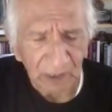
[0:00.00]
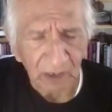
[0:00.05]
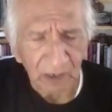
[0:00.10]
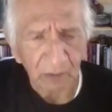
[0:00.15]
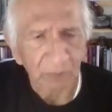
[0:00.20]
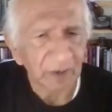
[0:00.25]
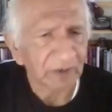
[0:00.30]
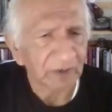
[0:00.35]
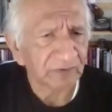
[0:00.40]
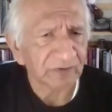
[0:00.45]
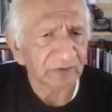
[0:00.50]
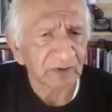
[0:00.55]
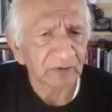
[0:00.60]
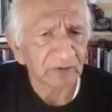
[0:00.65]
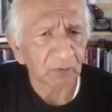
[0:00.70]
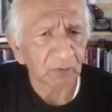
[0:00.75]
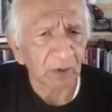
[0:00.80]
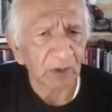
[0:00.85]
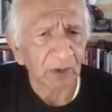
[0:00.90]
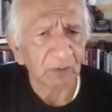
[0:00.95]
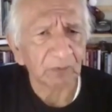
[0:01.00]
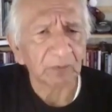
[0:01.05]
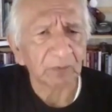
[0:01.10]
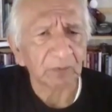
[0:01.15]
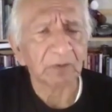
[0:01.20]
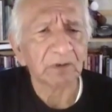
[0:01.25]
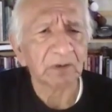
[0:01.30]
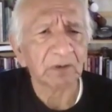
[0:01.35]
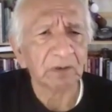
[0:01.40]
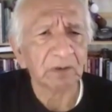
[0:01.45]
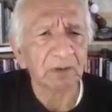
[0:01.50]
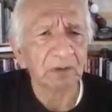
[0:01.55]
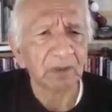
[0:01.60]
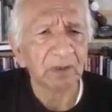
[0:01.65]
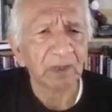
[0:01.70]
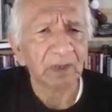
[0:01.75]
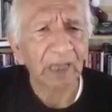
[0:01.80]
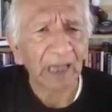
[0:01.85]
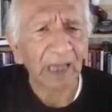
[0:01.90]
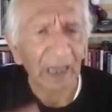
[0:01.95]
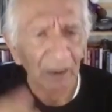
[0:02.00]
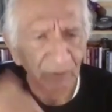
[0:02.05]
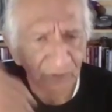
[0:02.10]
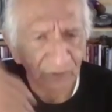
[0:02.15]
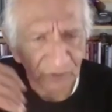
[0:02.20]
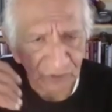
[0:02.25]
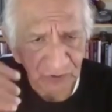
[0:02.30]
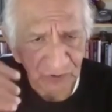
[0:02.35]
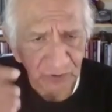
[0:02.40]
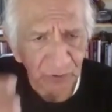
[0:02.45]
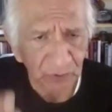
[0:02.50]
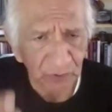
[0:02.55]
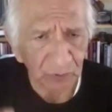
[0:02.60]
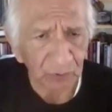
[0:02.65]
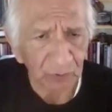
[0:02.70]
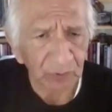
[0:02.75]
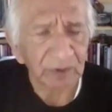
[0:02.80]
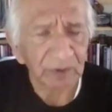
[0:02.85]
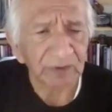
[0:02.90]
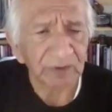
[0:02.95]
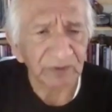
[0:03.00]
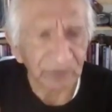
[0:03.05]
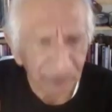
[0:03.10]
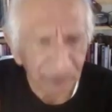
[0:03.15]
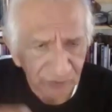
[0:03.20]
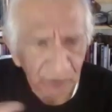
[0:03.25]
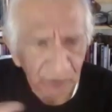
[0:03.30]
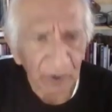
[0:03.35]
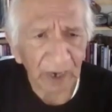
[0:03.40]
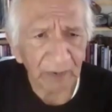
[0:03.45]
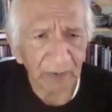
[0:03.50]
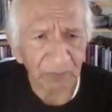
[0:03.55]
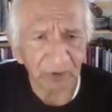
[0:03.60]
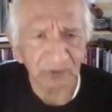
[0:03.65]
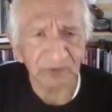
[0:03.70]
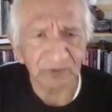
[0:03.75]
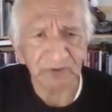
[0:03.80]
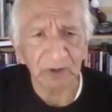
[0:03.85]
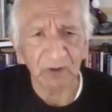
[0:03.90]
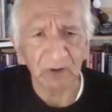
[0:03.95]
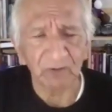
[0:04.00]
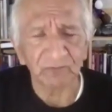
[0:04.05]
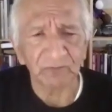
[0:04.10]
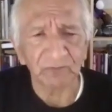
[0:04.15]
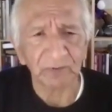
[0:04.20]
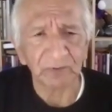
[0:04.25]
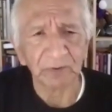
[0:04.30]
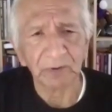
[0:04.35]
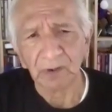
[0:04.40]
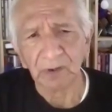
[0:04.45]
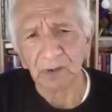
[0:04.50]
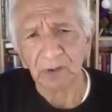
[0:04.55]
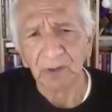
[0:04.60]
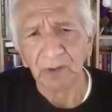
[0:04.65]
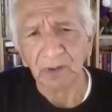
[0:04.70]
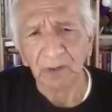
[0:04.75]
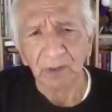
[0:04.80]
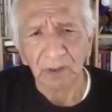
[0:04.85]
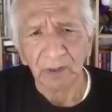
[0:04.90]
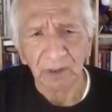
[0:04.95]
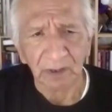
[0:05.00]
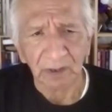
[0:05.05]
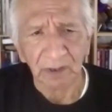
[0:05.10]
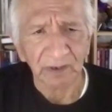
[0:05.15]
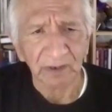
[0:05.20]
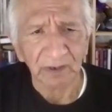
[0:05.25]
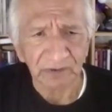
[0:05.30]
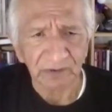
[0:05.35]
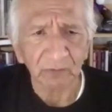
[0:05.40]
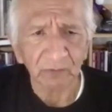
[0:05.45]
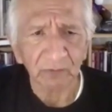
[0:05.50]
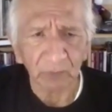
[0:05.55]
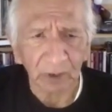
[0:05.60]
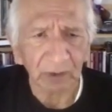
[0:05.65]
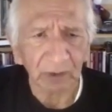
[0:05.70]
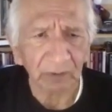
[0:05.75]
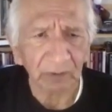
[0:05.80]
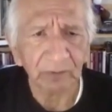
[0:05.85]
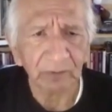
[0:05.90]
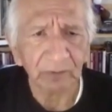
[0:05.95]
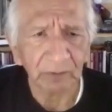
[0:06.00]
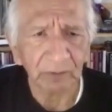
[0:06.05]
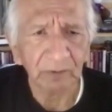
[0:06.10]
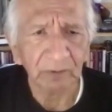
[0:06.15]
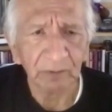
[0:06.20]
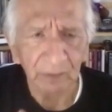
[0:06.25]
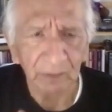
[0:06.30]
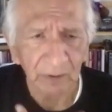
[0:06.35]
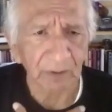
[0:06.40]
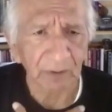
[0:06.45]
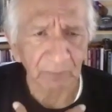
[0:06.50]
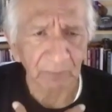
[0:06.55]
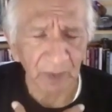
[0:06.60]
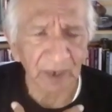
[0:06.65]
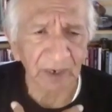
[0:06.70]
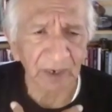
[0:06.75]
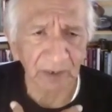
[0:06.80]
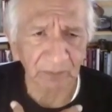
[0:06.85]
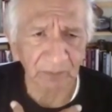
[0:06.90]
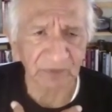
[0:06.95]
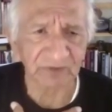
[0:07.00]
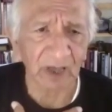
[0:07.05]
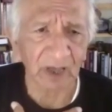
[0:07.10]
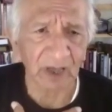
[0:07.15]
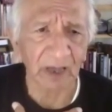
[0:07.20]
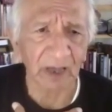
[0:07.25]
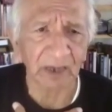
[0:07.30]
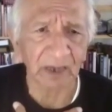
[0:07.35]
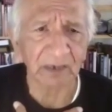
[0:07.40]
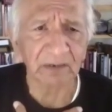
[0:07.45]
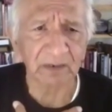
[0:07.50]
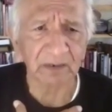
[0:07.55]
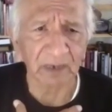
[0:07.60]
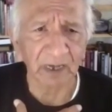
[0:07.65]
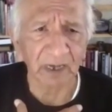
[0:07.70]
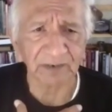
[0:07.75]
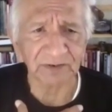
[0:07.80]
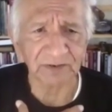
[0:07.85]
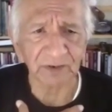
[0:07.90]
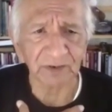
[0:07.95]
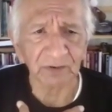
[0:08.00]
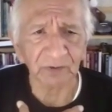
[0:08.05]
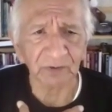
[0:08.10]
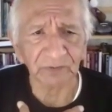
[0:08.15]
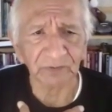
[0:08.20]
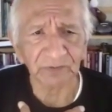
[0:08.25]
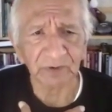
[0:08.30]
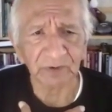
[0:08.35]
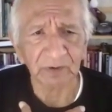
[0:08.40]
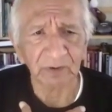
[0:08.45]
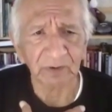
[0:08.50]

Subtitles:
everybody says, well, how did you describe yourself? And I said, well, my name is Guy Jones.